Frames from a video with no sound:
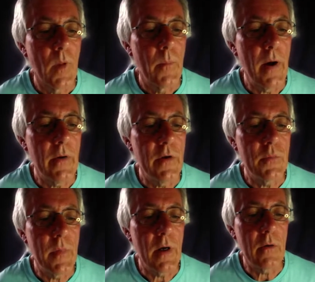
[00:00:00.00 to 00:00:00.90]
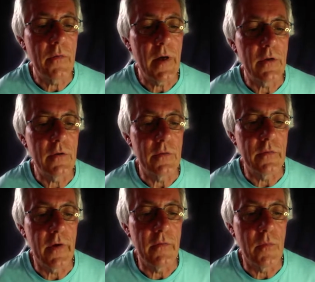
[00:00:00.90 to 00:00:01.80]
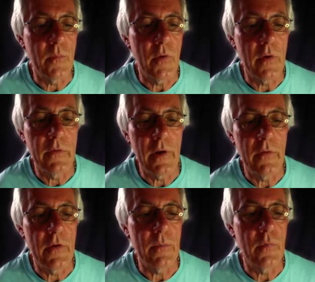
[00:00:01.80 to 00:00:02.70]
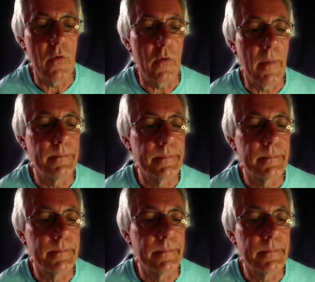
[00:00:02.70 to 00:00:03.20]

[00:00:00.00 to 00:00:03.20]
Apparently it's Margaret Thatcher's favourite television programme.